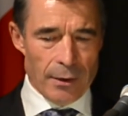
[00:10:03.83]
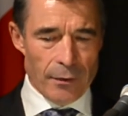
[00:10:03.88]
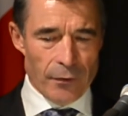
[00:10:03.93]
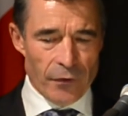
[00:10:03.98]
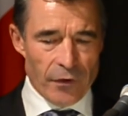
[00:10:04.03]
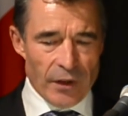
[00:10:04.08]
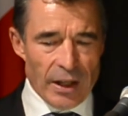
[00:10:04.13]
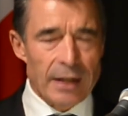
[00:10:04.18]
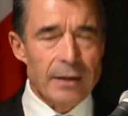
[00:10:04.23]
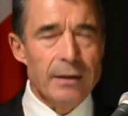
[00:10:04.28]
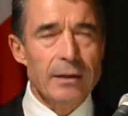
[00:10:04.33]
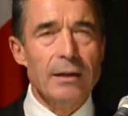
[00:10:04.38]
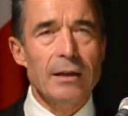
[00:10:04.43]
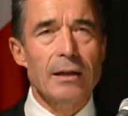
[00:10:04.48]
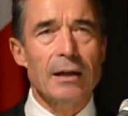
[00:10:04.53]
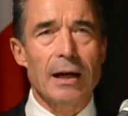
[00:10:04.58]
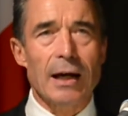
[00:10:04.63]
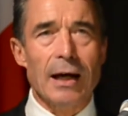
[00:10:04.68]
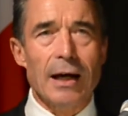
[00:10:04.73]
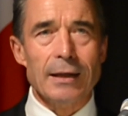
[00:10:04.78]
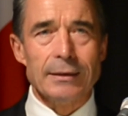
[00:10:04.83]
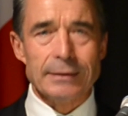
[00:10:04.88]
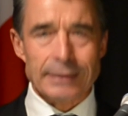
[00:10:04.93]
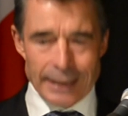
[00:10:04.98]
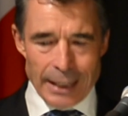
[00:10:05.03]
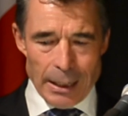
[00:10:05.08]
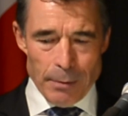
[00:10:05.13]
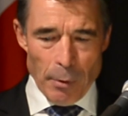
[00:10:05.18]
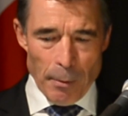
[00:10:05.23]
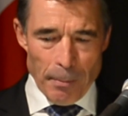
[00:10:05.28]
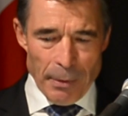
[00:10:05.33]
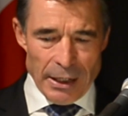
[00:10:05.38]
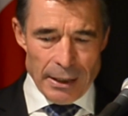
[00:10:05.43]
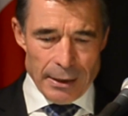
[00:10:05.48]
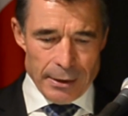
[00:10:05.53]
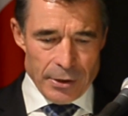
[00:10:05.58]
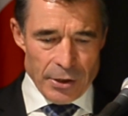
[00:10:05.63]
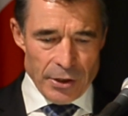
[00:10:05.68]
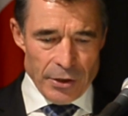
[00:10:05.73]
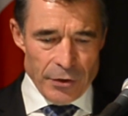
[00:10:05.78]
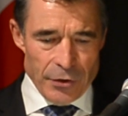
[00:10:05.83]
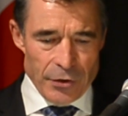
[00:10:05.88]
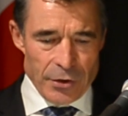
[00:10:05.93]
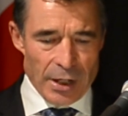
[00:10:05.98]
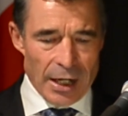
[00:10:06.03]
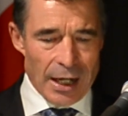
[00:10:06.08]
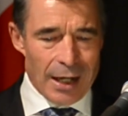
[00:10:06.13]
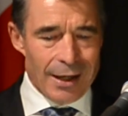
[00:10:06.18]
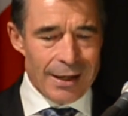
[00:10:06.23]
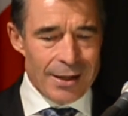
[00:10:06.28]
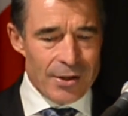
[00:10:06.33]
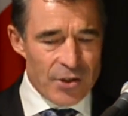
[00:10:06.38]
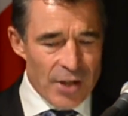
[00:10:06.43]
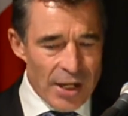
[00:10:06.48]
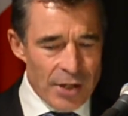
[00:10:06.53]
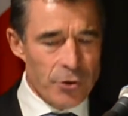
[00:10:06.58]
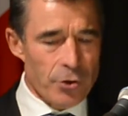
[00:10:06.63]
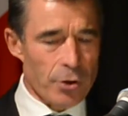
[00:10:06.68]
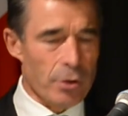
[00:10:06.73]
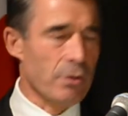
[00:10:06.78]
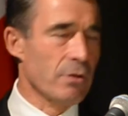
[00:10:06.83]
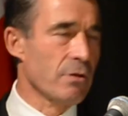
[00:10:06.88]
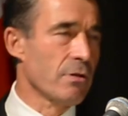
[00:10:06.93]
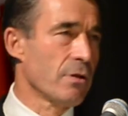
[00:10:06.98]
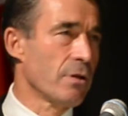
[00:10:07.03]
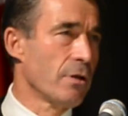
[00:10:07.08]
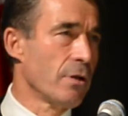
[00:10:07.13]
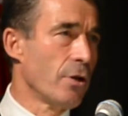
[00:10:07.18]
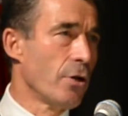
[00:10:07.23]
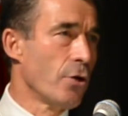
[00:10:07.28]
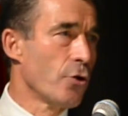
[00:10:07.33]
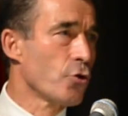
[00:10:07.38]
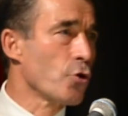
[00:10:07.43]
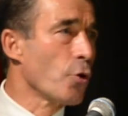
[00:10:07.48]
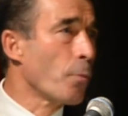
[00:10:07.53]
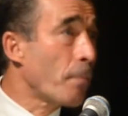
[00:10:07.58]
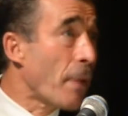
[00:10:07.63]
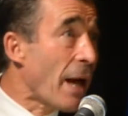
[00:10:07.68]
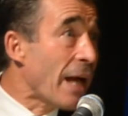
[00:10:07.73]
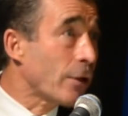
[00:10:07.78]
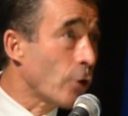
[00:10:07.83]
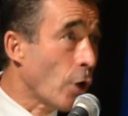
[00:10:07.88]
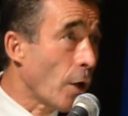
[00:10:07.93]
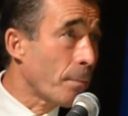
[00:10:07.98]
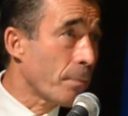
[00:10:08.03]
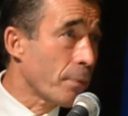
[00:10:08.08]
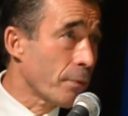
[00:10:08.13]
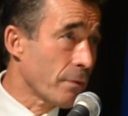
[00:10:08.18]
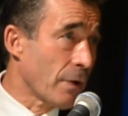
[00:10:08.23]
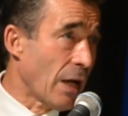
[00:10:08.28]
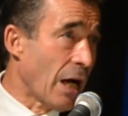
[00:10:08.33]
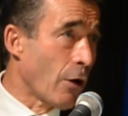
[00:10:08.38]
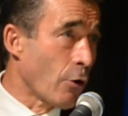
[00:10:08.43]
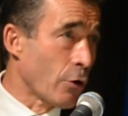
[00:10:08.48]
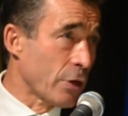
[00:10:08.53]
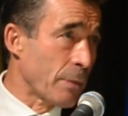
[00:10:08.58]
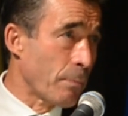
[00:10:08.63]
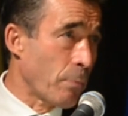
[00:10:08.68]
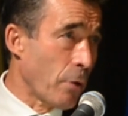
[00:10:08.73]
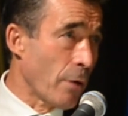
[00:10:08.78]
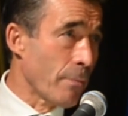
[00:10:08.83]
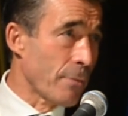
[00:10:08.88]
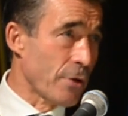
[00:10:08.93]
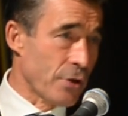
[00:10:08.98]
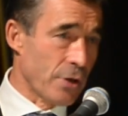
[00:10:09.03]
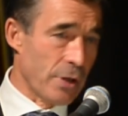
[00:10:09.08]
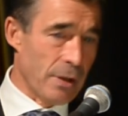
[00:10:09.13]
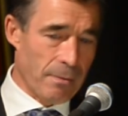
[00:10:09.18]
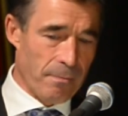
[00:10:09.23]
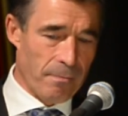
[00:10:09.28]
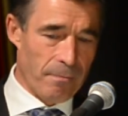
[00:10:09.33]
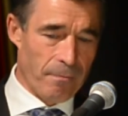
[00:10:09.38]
then hard capabilities are essential to back up our diplomacy.